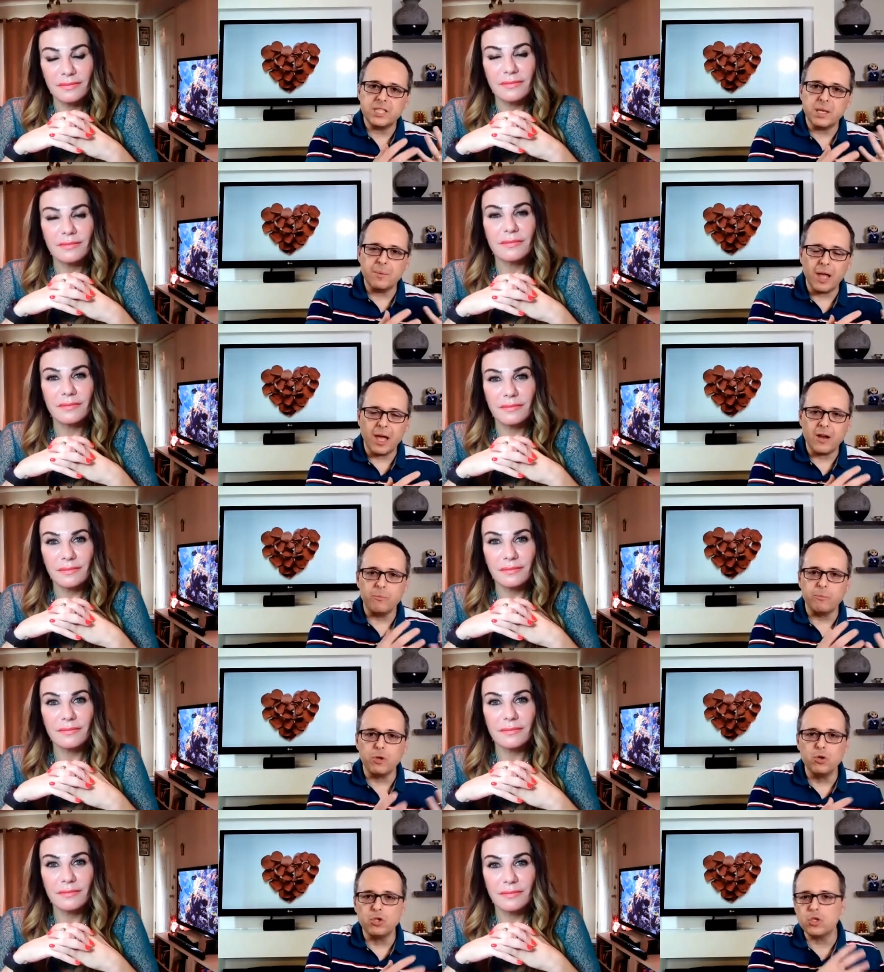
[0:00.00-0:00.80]
Speaker 1: Some kind
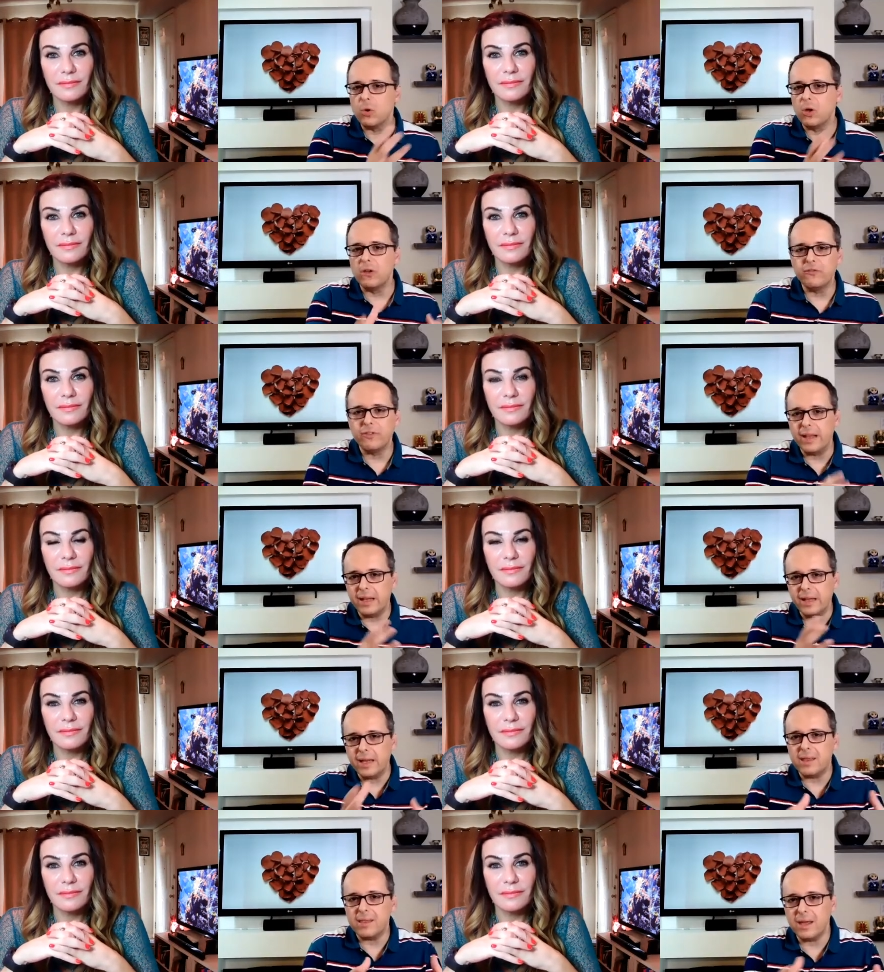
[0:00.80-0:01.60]
of mutual
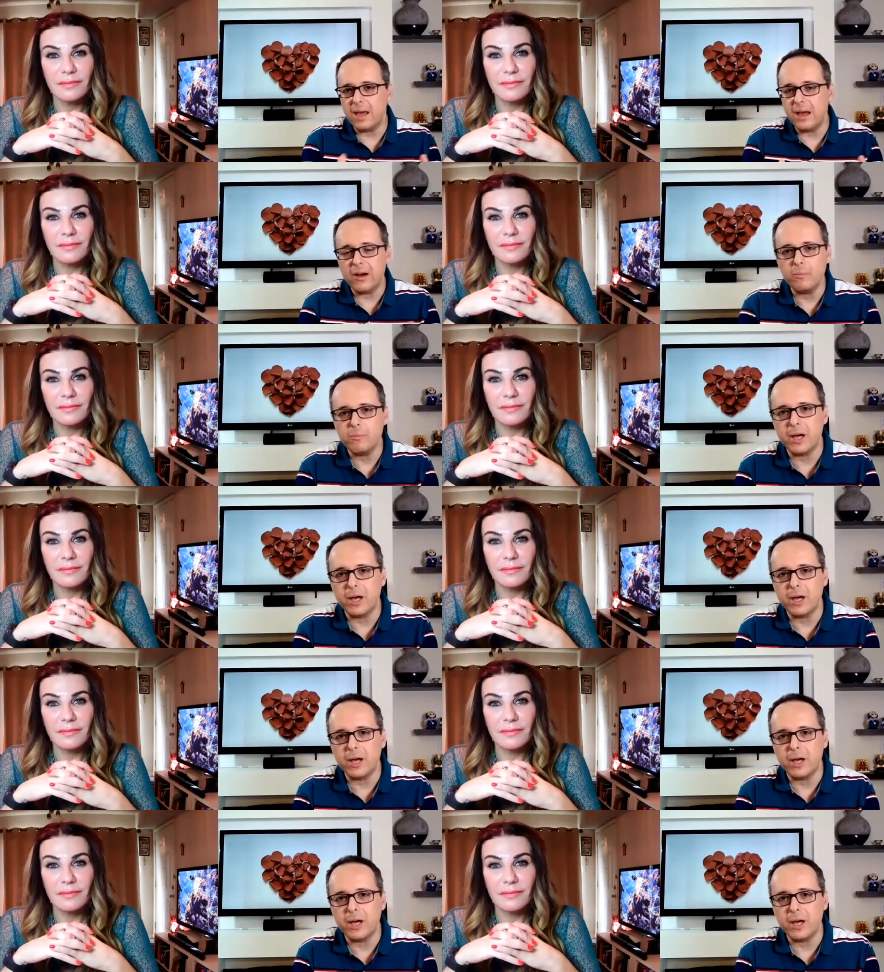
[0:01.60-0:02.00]
feeling there,